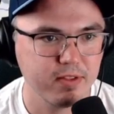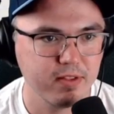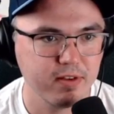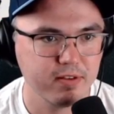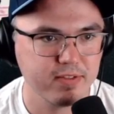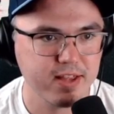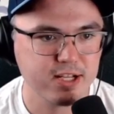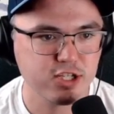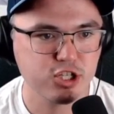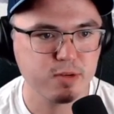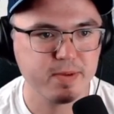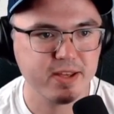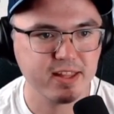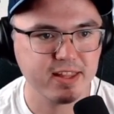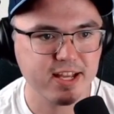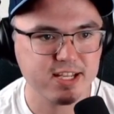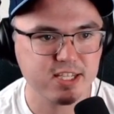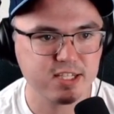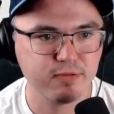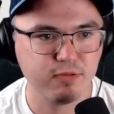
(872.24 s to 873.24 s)
That should be a
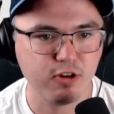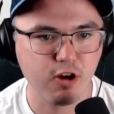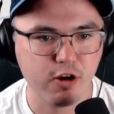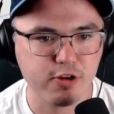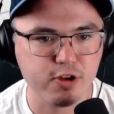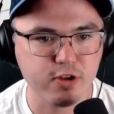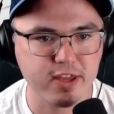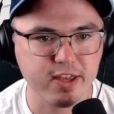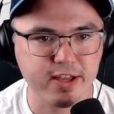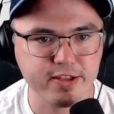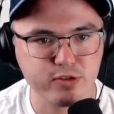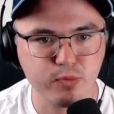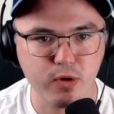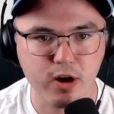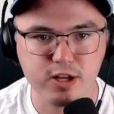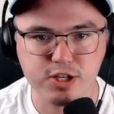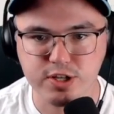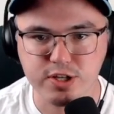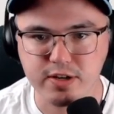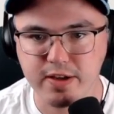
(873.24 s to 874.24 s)
lesson for all you kids
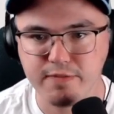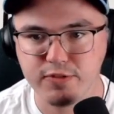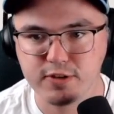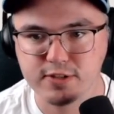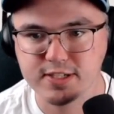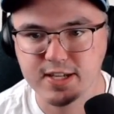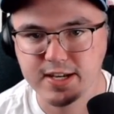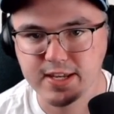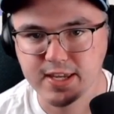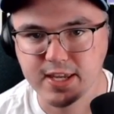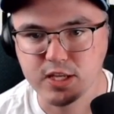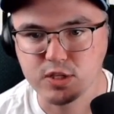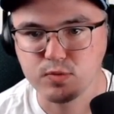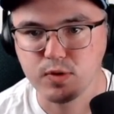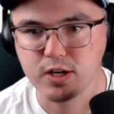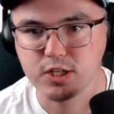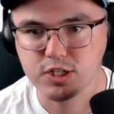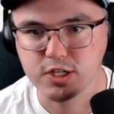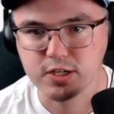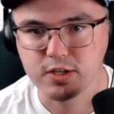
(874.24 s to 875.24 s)
watching, if there's any kids
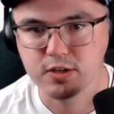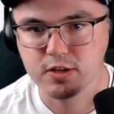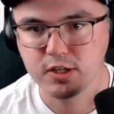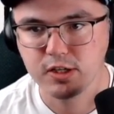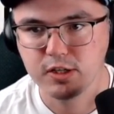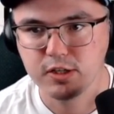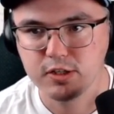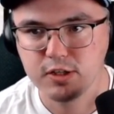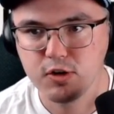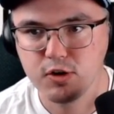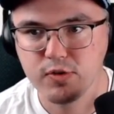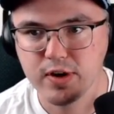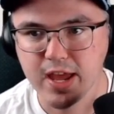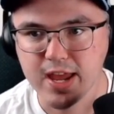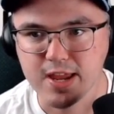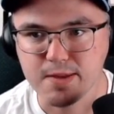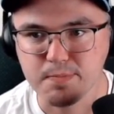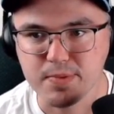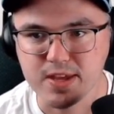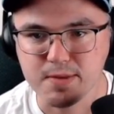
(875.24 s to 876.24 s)
watching. Don't
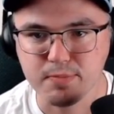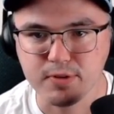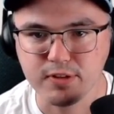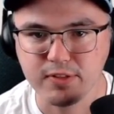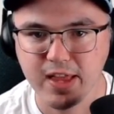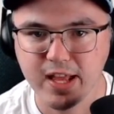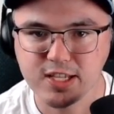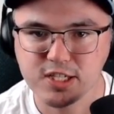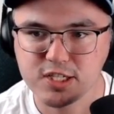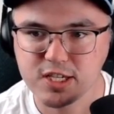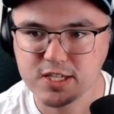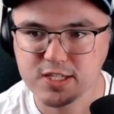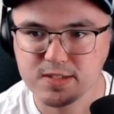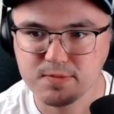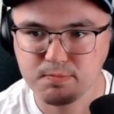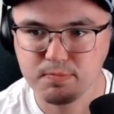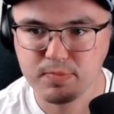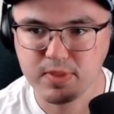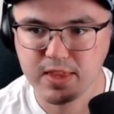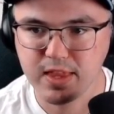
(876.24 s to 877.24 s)
hate people. That's just
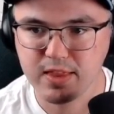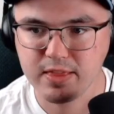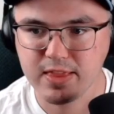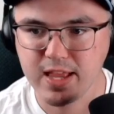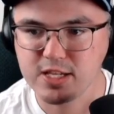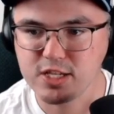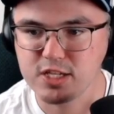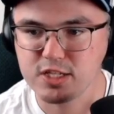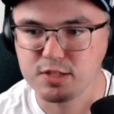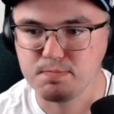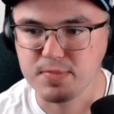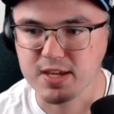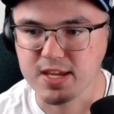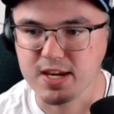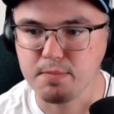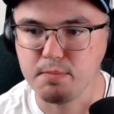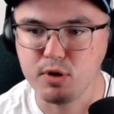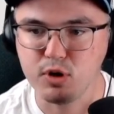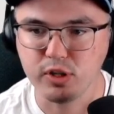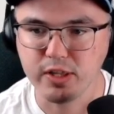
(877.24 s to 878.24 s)
mean
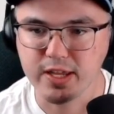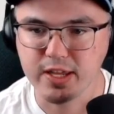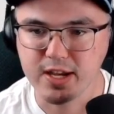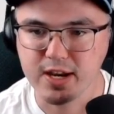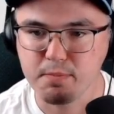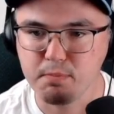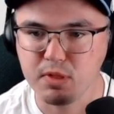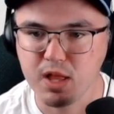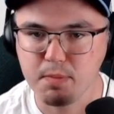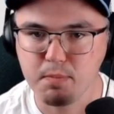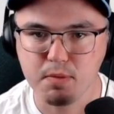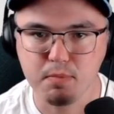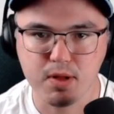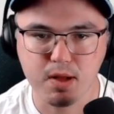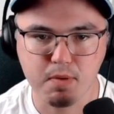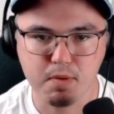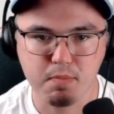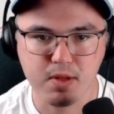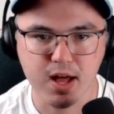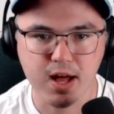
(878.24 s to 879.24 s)
and bullying and blah, blah, blah,
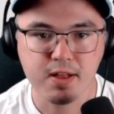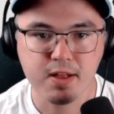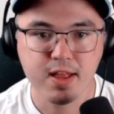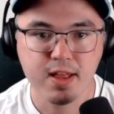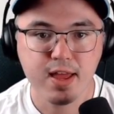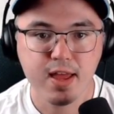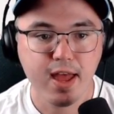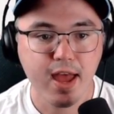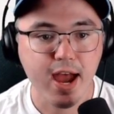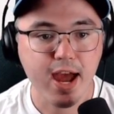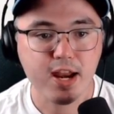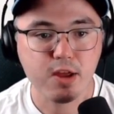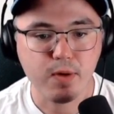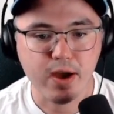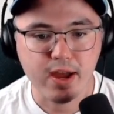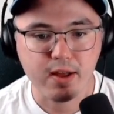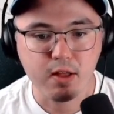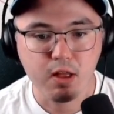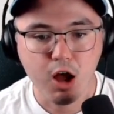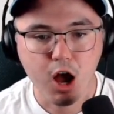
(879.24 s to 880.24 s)
blah, blah.
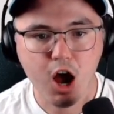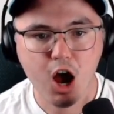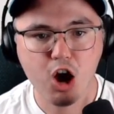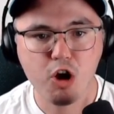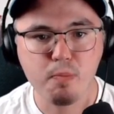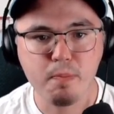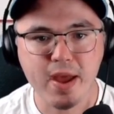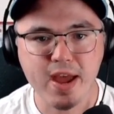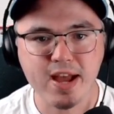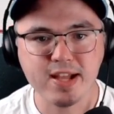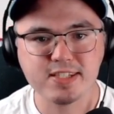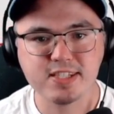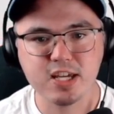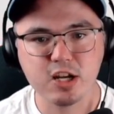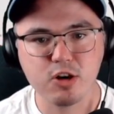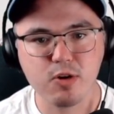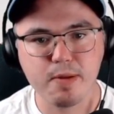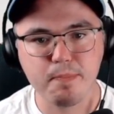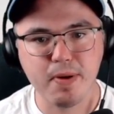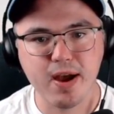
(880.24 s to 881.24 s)
Anyway. Oh, man.
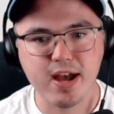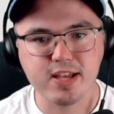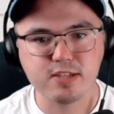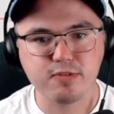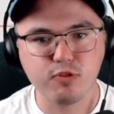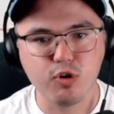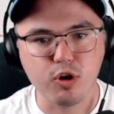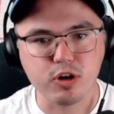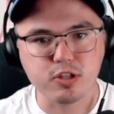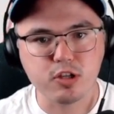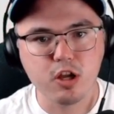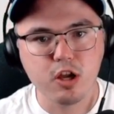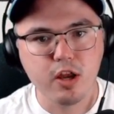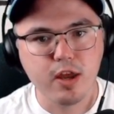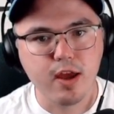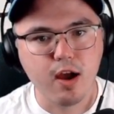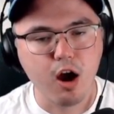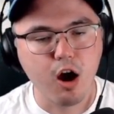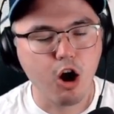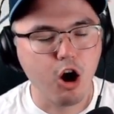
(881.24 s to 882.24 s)
Centering pass, of course.
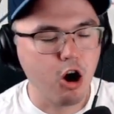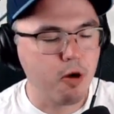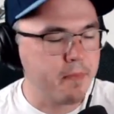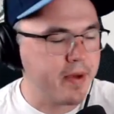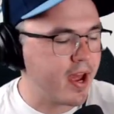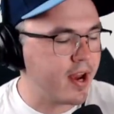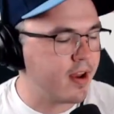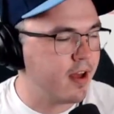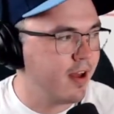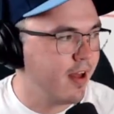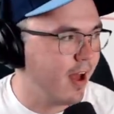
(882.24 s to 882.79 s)
Oh, man.